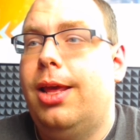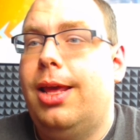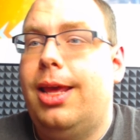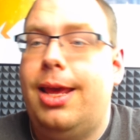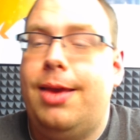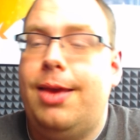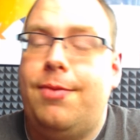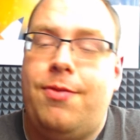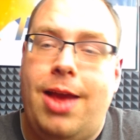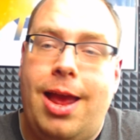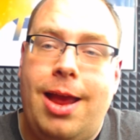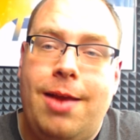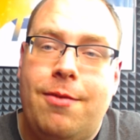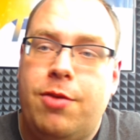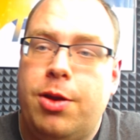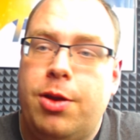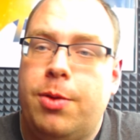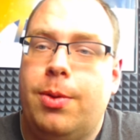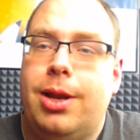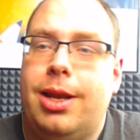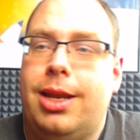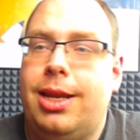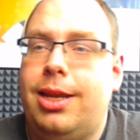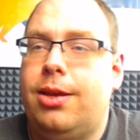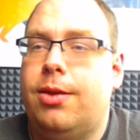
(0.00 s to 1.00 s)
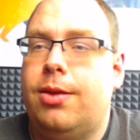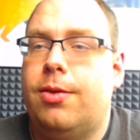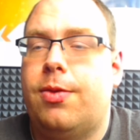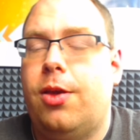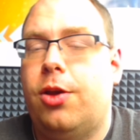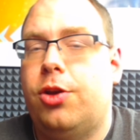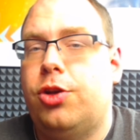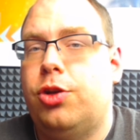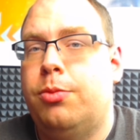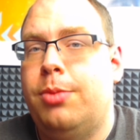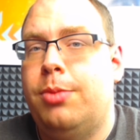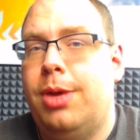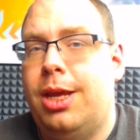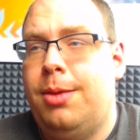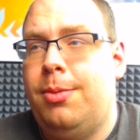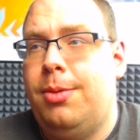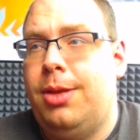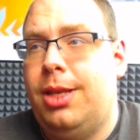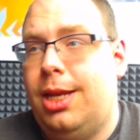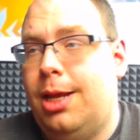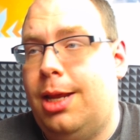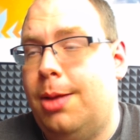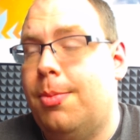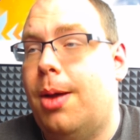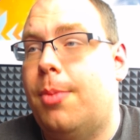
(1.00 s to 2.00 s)
If everyone in your social
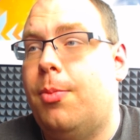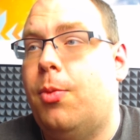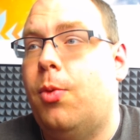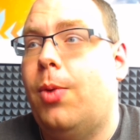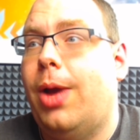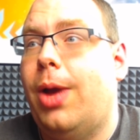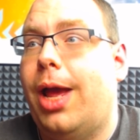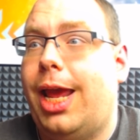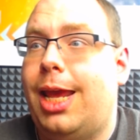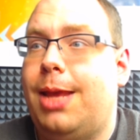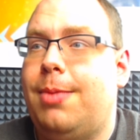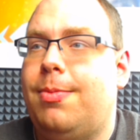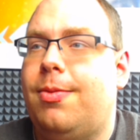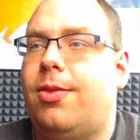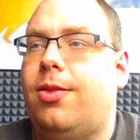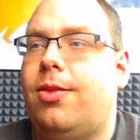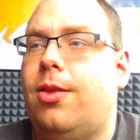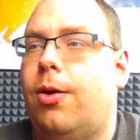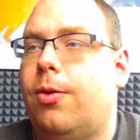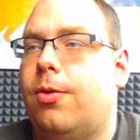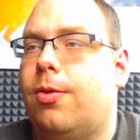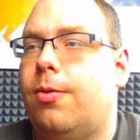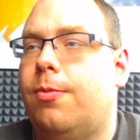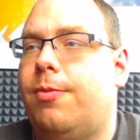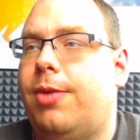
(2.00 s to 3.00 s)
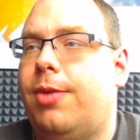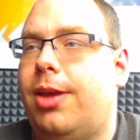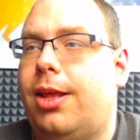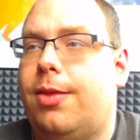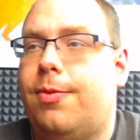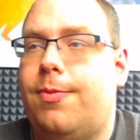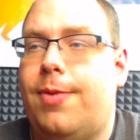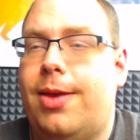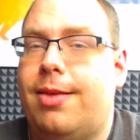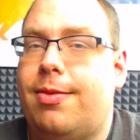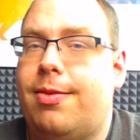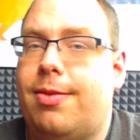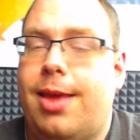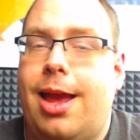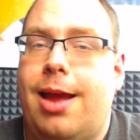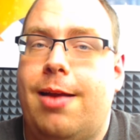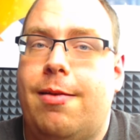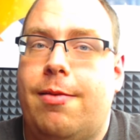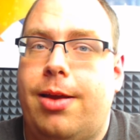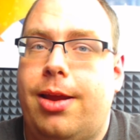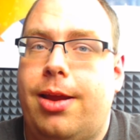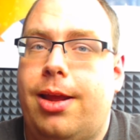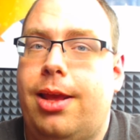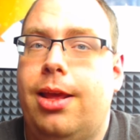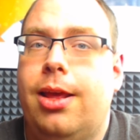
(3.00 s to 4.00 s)
media bubble hates dogs and thinks they're
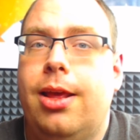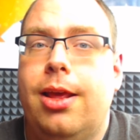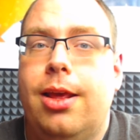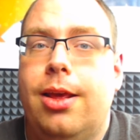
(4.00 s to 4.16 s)
scary,